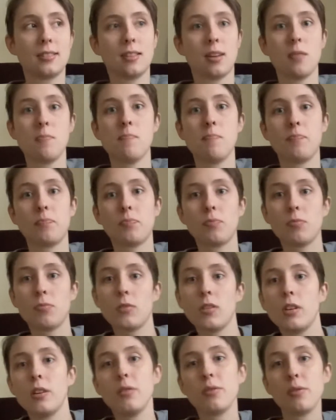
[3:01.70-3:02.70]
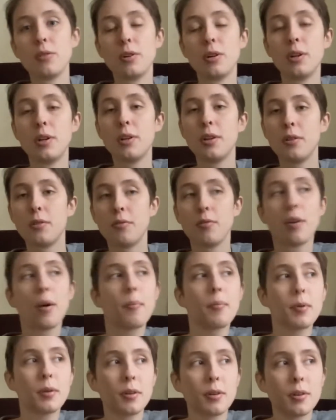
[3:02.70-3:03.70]
some
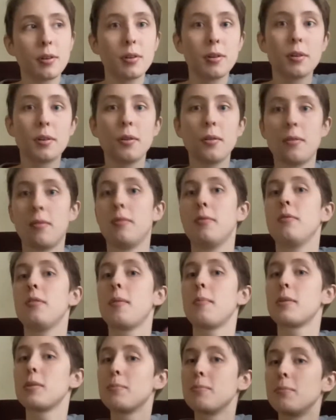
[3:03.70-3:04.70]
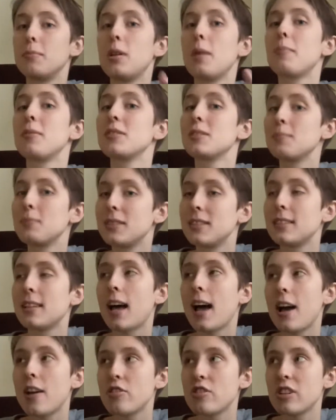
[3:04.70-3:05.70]
numbers
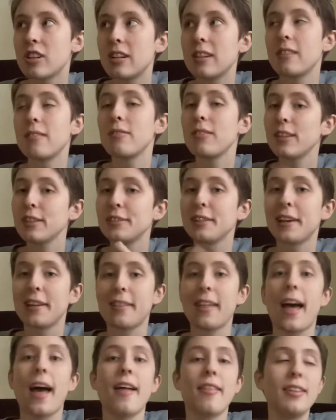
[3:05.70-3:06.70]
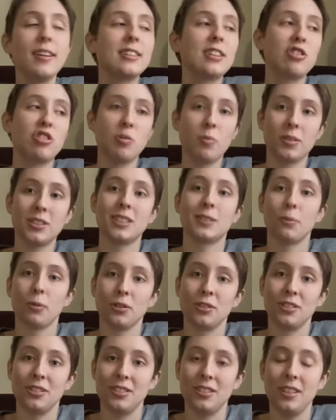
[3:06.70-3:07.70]
massaging, things like that, things that she wasn't
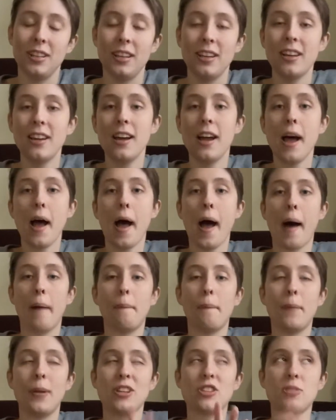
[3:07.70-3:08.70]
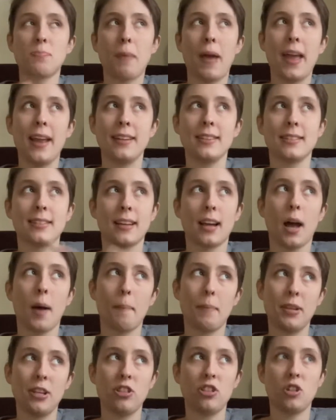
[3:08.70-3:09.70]
supposed to see, which paints the
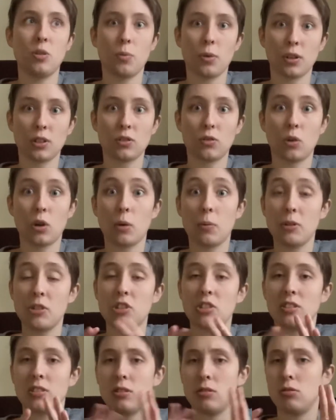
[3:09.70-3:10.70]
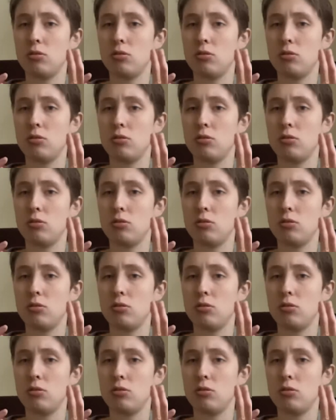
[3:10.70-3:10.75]
company she works for, which is